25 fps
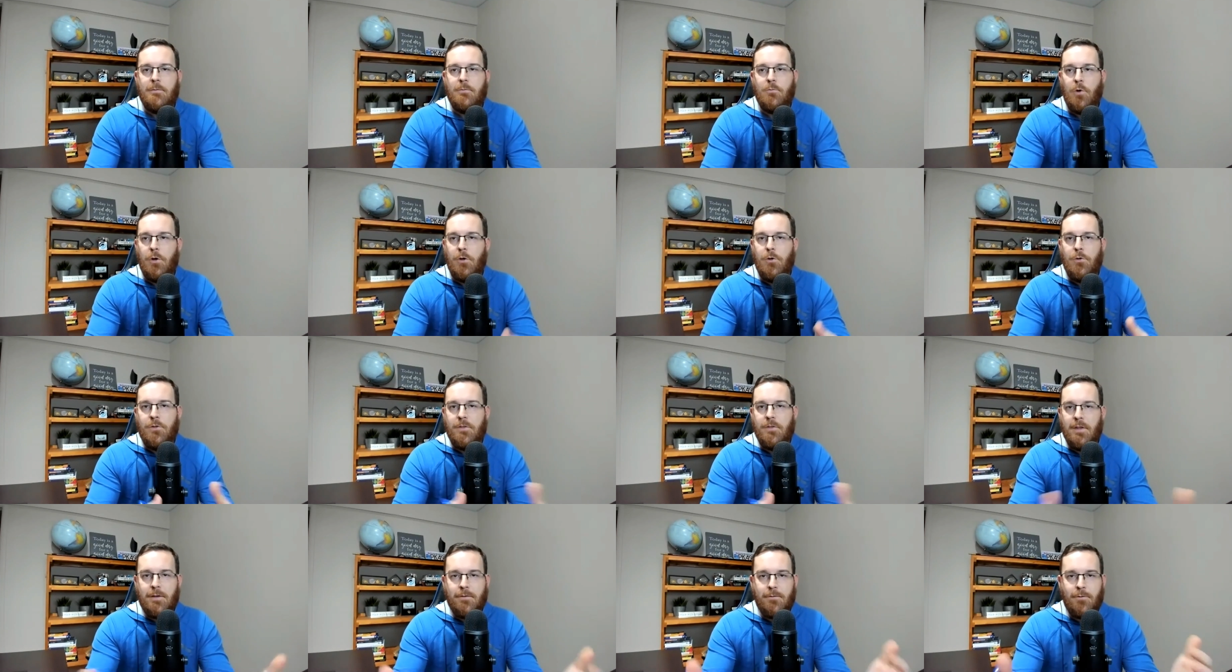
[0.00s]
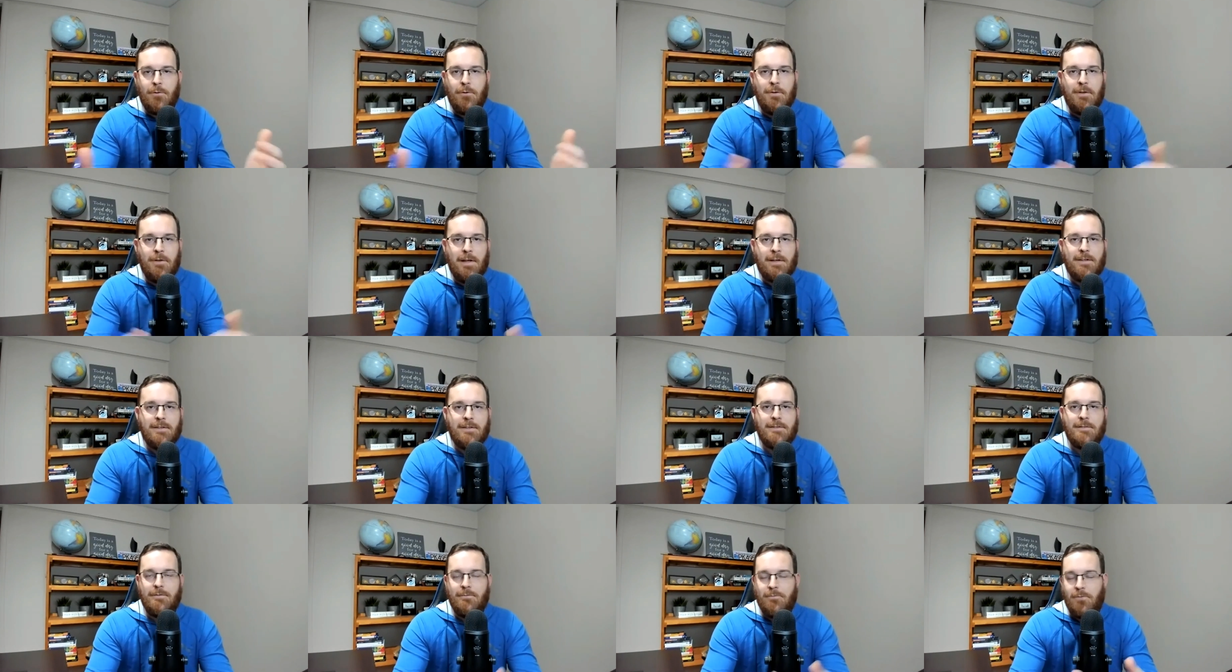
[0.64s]
what you think for
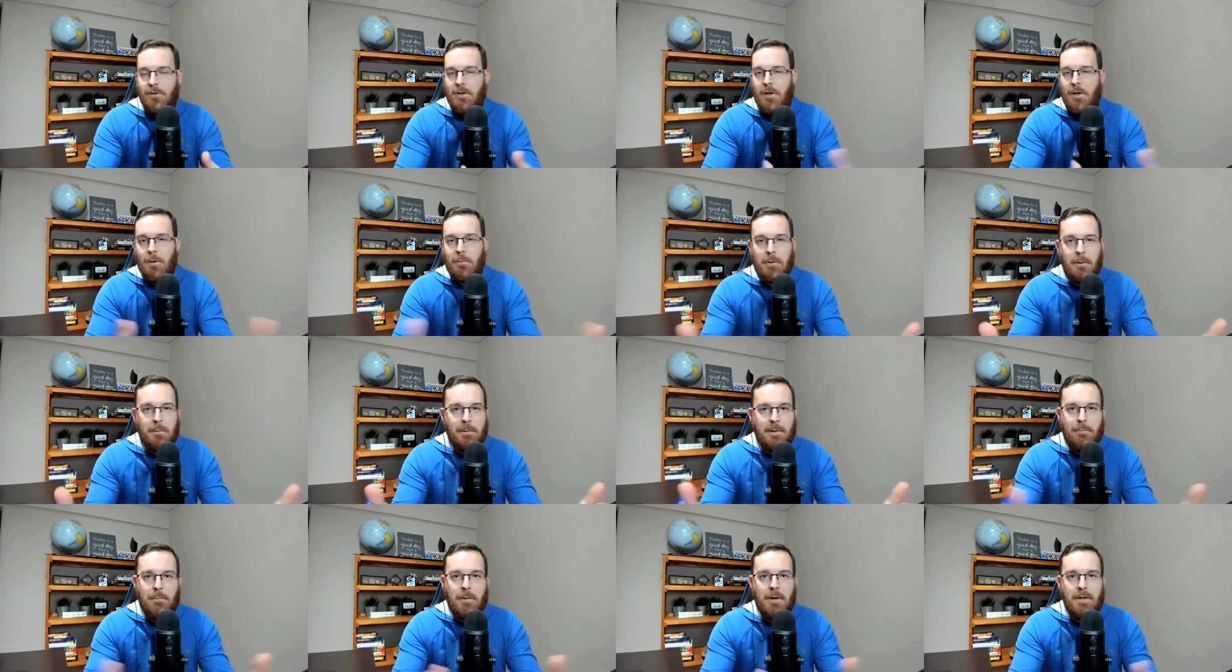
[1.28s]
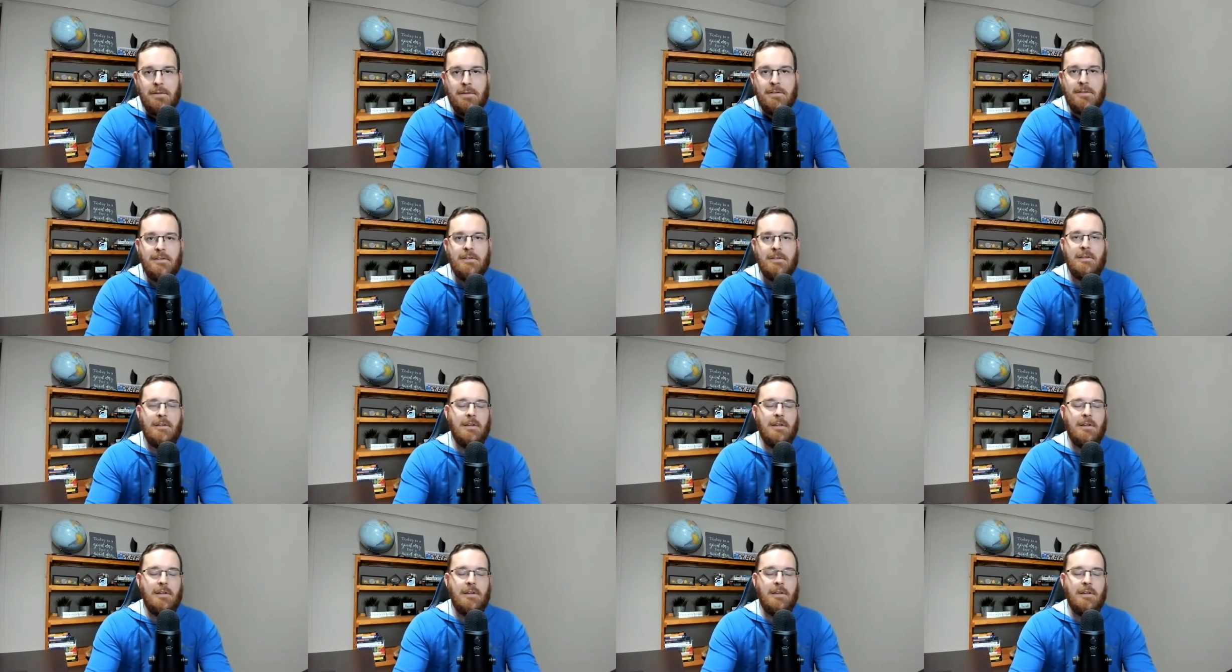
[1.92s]
the upcoming months?